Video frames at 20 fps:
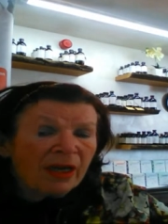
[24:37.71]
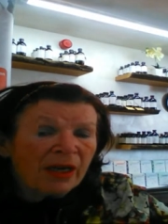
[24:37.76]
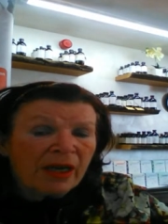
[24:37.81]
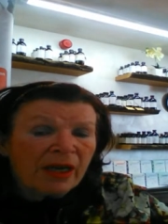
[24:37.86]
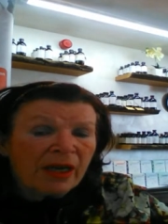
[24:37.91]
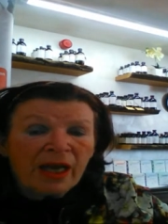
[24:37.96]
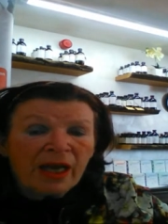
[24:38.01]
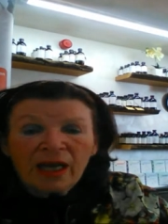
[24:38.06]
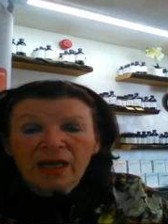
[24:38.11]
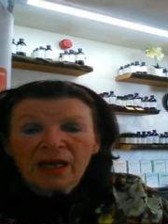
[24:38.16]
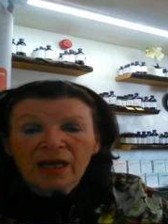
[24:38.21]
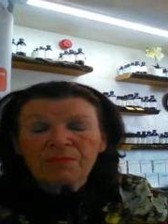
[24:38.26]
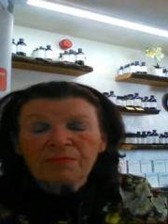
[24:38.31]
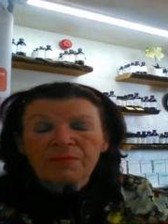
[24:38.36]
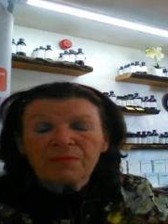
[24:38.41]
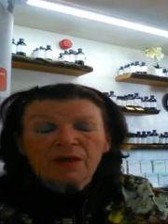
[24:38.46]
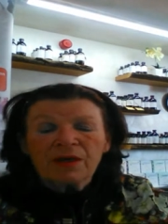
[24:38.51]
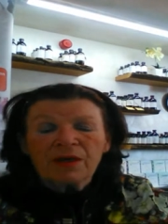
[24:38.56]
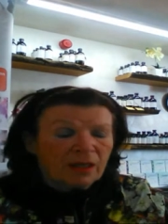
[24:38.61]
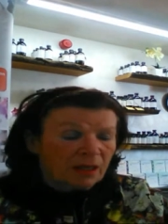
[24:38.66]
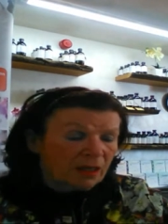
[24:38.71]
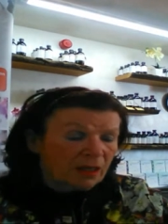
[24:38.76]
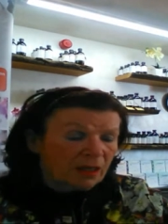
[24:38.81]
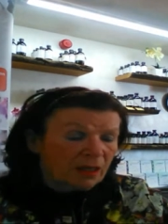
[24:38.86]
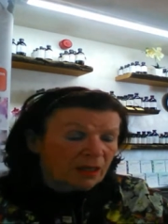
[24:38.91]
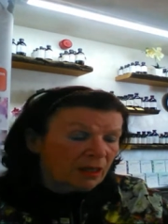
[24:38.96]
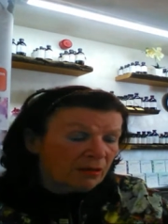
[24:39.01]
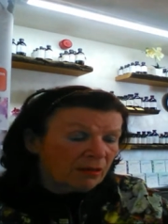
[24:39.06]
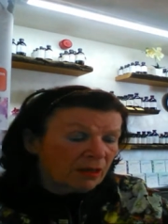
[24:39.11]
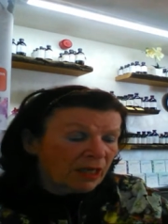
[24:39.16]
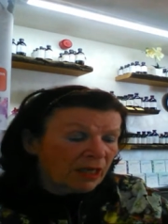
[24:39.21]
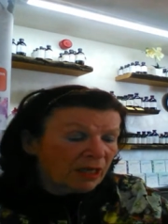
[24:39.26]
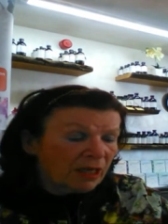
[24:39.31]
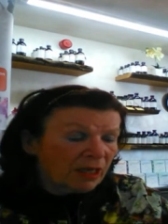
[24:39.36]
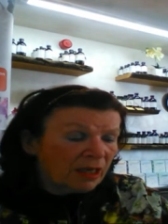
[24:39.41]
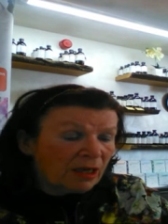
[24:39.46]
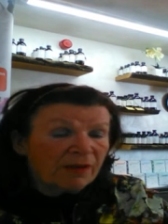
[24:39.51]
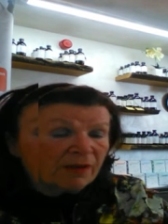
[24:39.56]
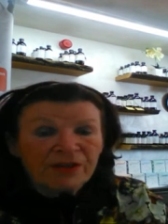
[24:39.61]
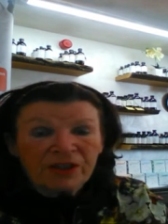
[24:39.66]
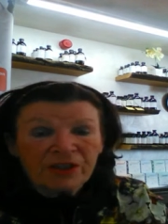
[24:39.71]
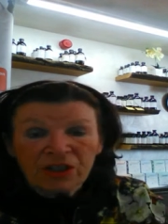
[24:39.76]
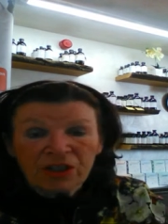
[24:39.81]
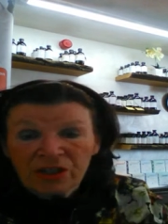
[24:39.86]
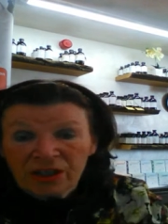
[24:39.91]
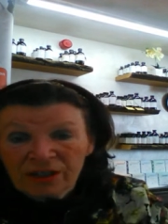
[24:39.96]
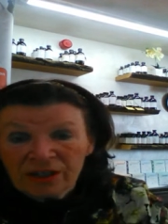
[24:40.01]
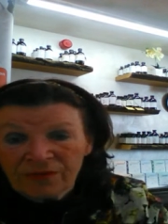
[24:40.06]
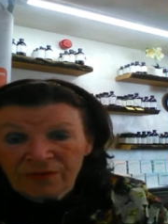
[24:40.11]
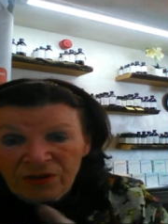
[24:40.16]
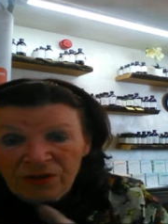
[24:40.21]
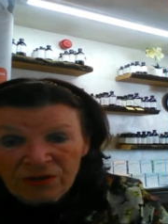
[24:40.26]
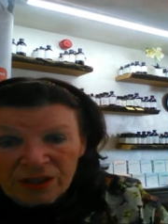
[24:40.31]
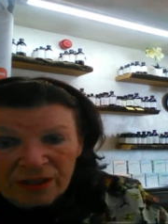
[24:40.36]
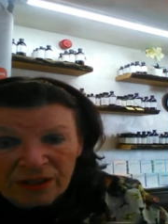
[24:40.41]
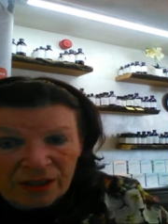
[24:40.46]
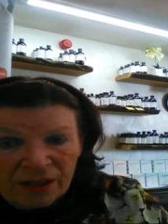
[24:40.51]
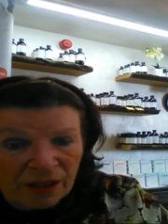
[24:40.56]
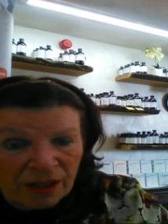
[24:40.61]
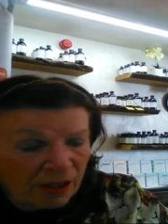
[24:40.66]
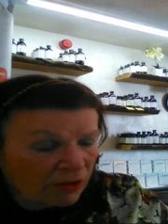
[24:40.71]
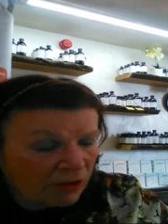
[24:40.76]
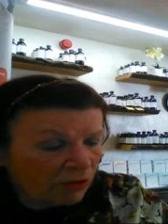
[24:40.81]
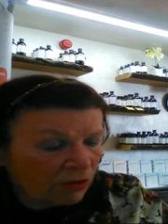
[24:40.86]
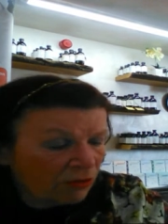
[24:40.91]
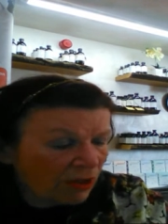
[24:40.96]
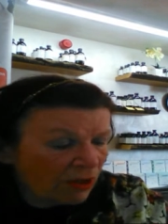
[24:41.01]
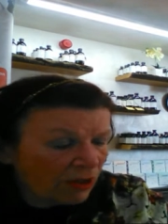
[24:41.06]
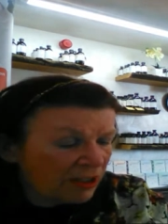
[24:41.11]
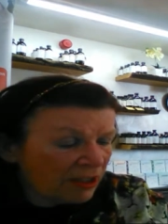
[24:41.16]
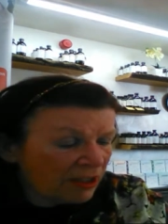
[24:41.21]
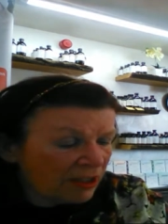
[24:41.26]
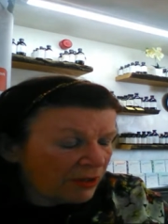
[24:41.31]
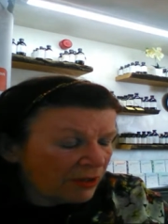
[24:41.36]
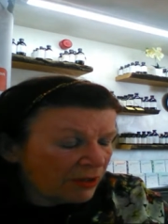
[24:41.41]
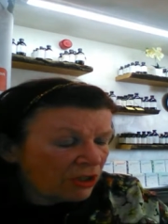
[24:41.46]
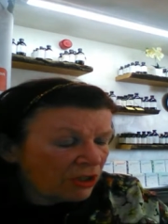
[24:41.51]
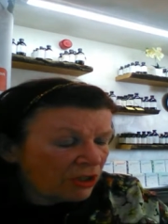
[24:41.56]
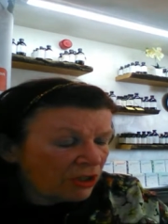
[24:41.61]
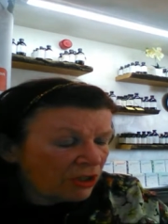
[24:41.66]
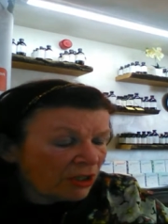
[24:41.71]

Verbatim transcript: Um, uh, I finish these first and then I'll do a little demonstration.